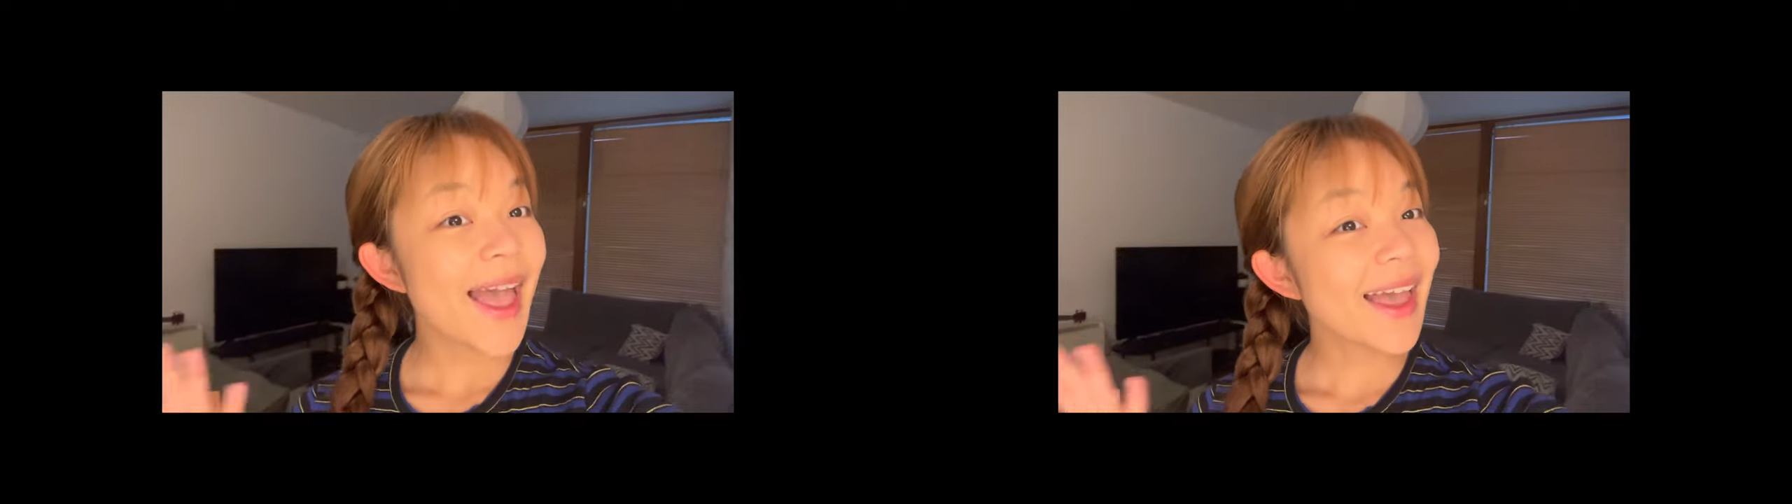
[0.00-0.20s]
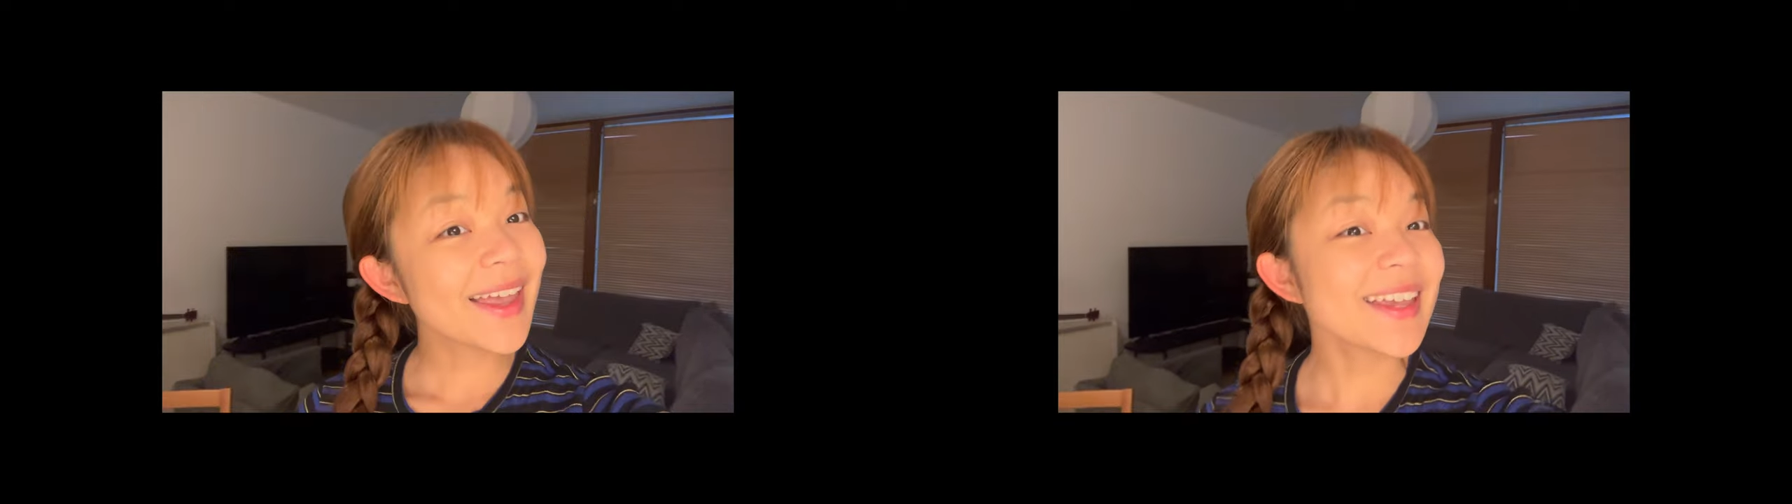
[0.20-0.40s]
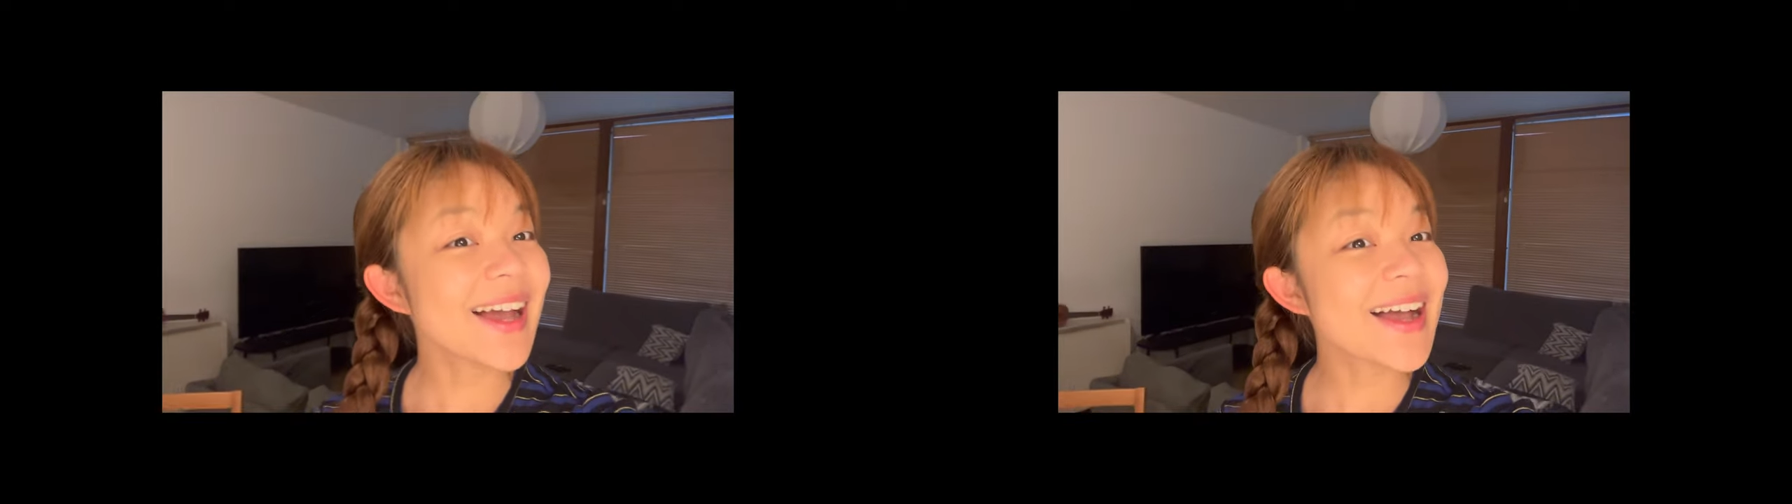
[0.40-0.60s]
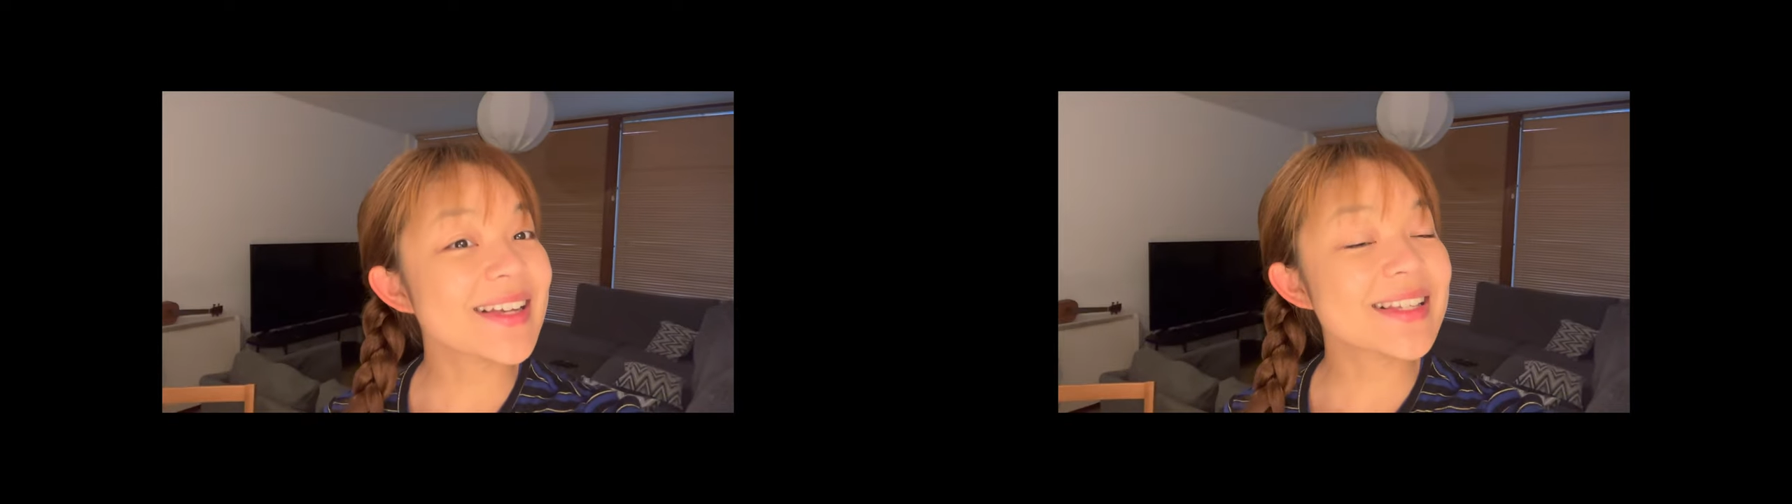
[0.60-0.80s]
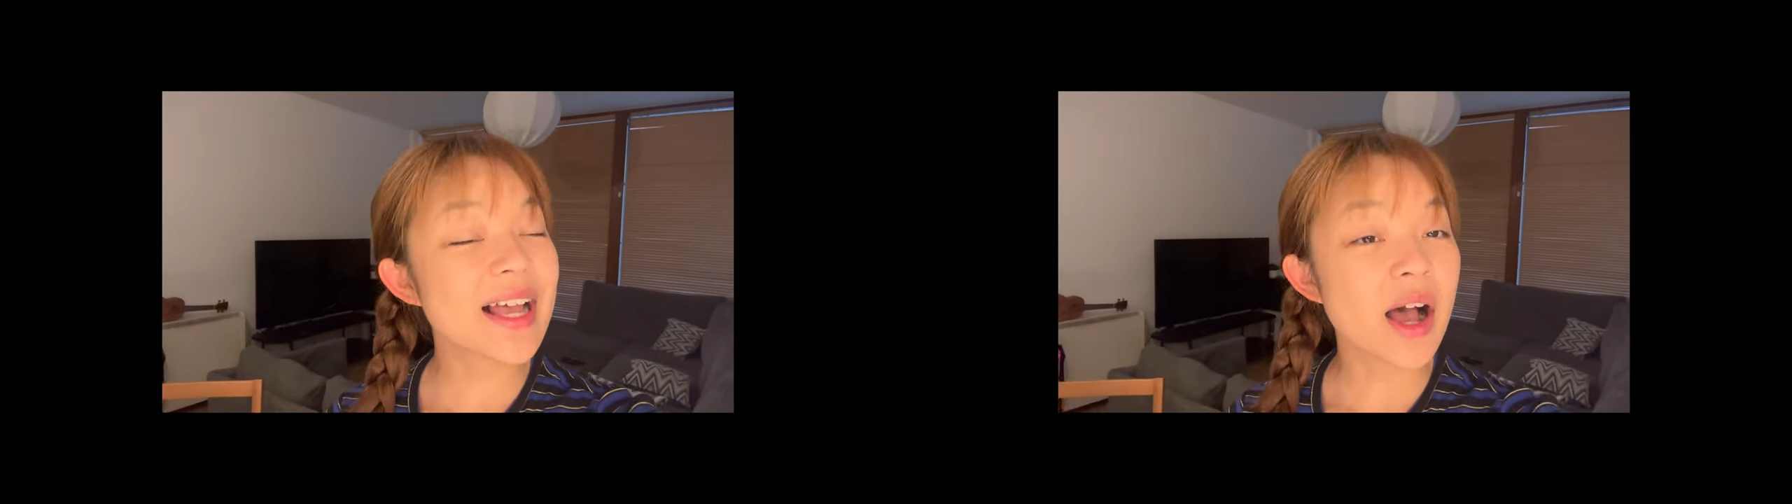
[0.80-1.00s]
Hey
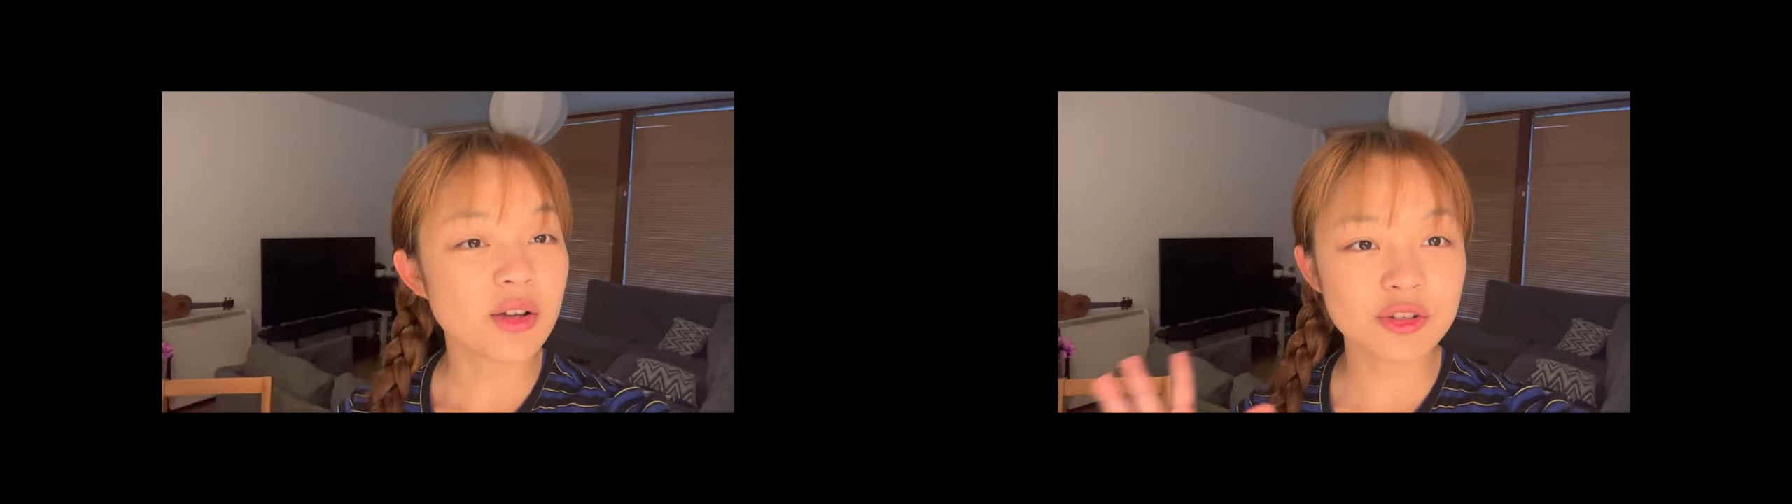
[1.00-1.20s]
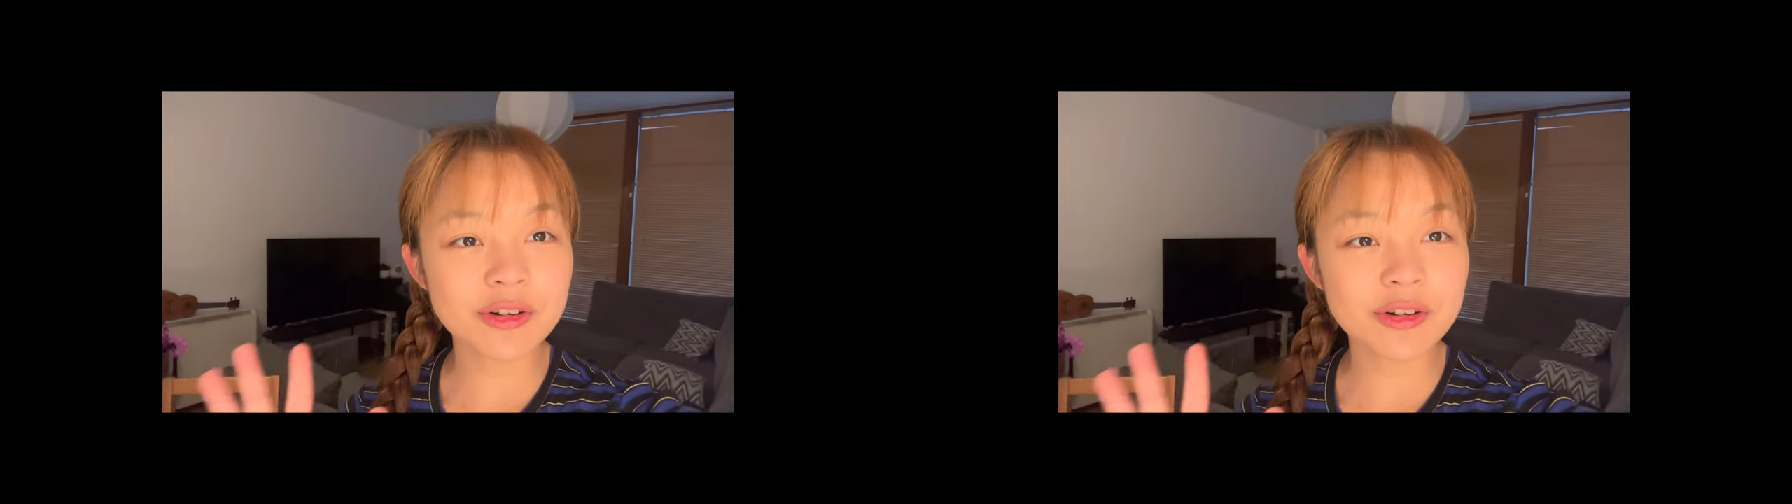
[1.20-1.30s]
guys, I was